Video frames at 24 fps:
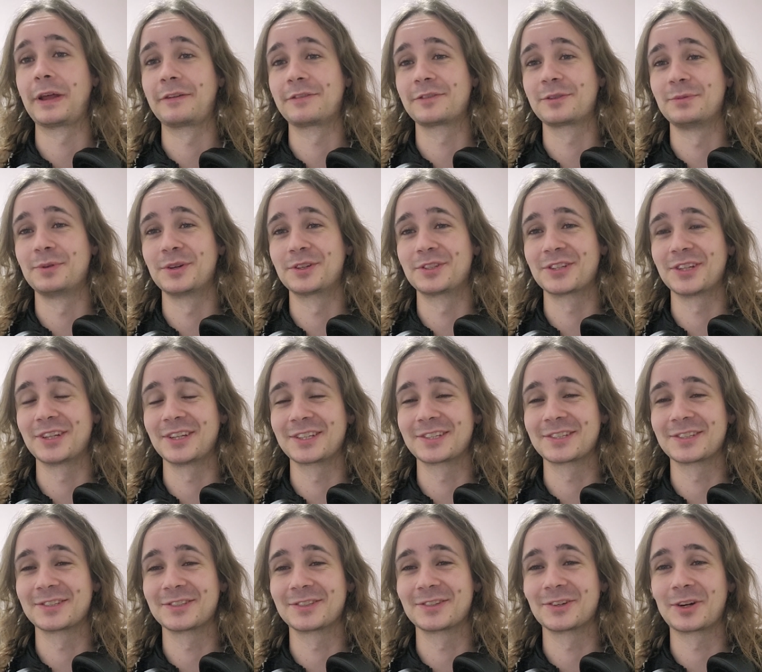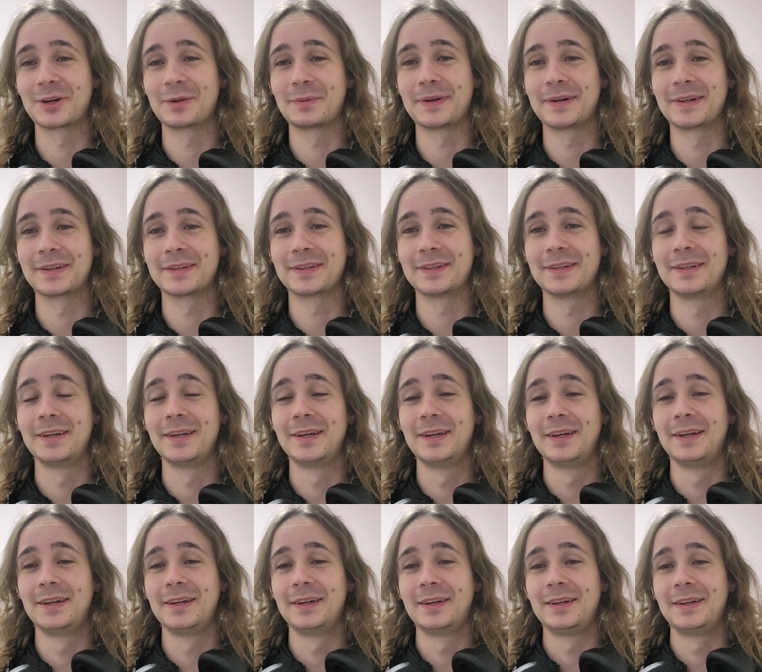have so much else to talk about
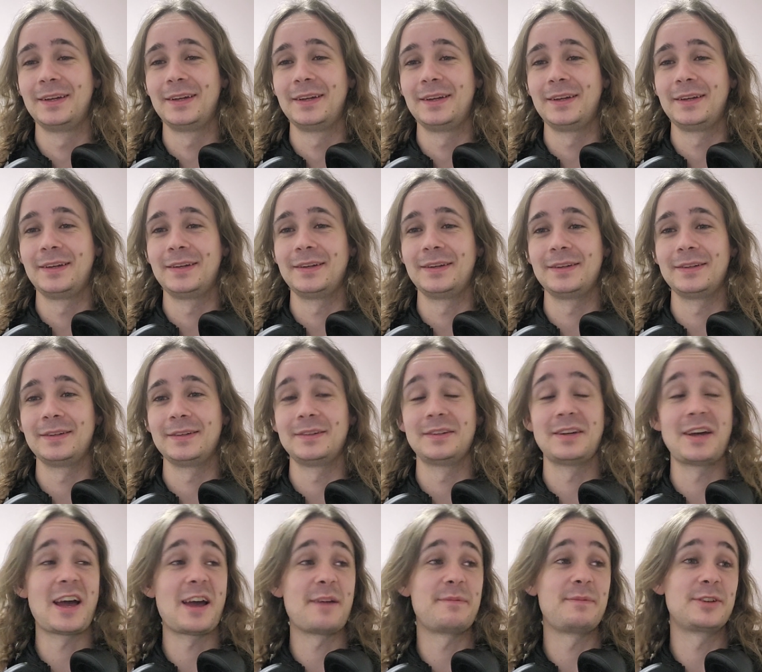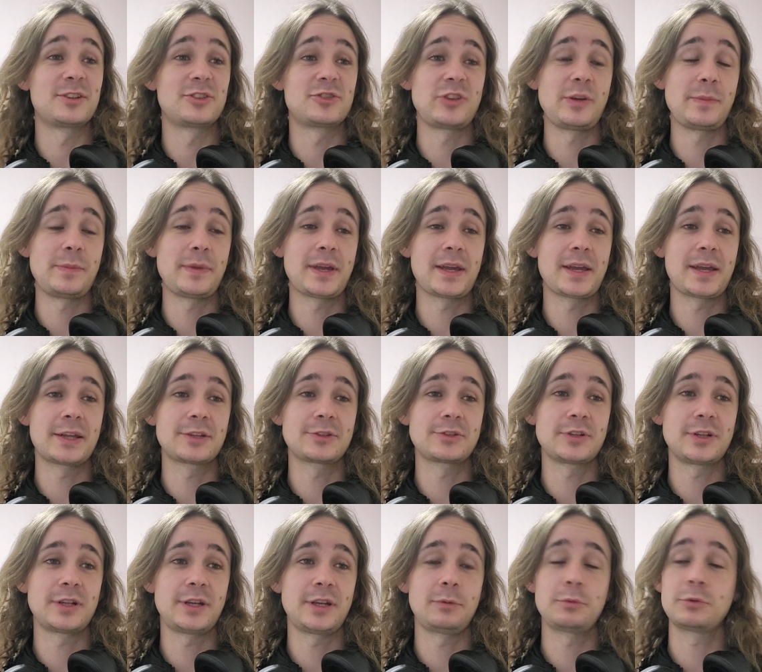uh, i have been streaming again
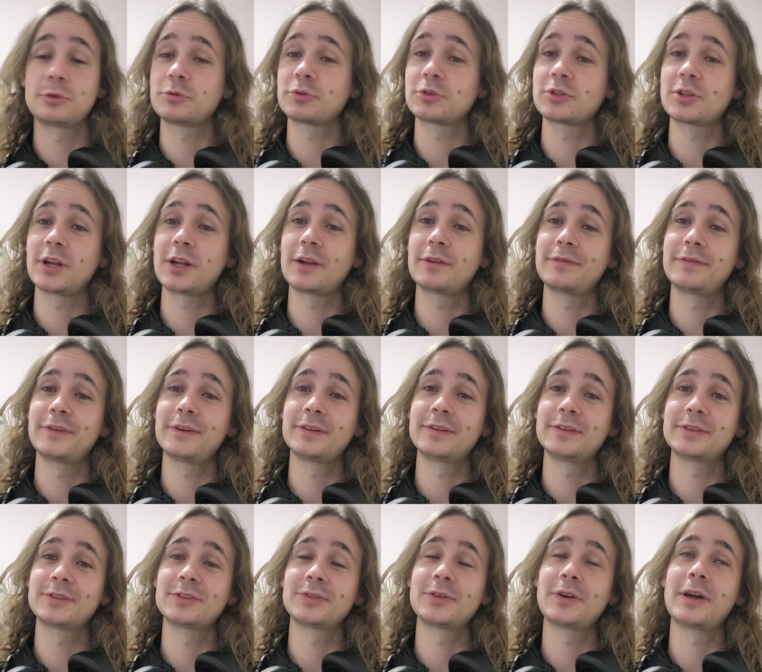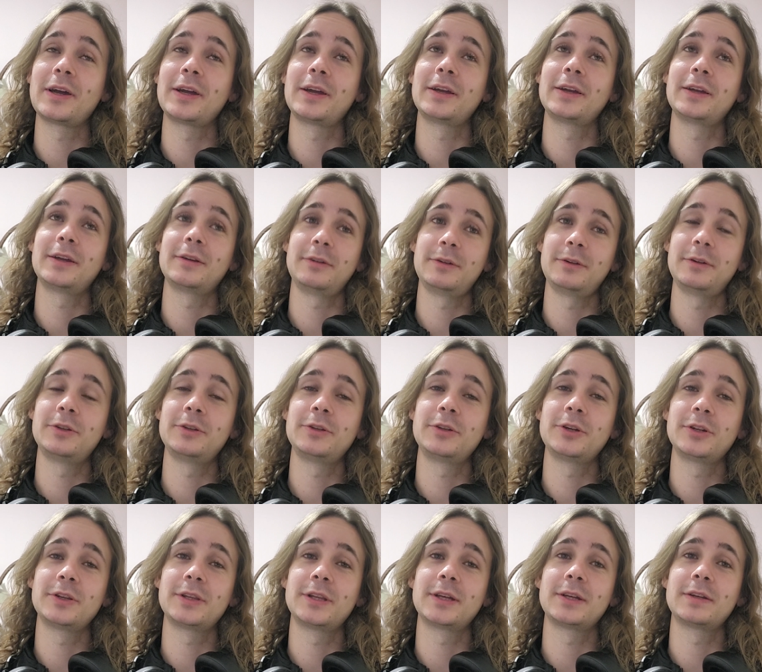today which was a lot of fun so i uh,
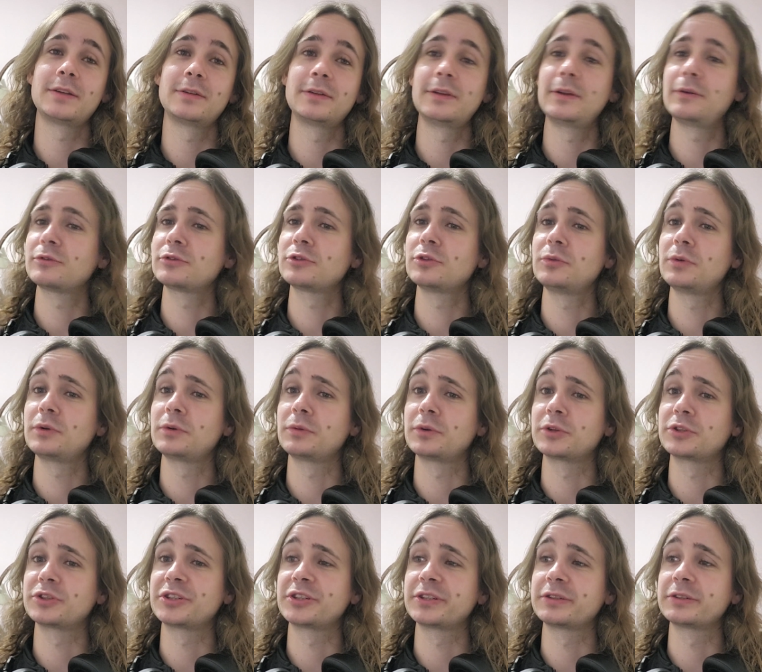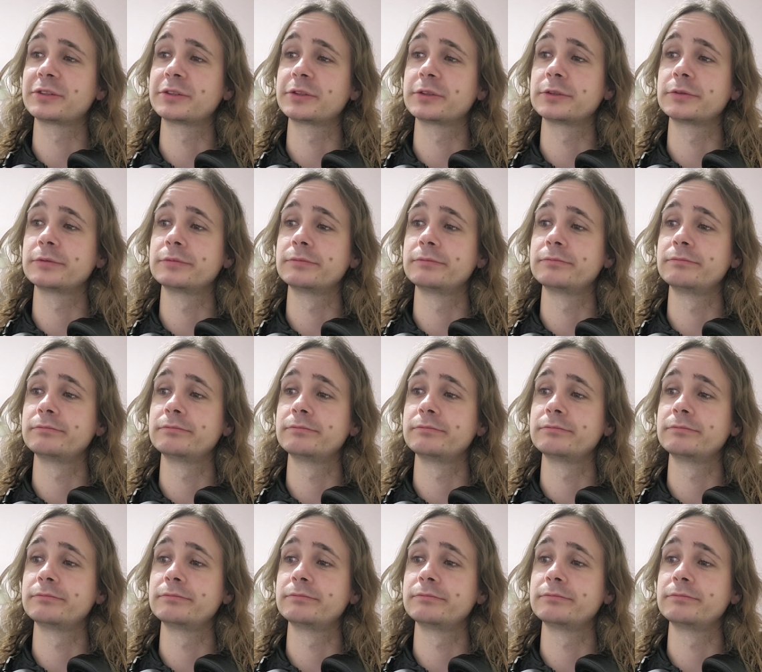enjoyed that there was no one watching so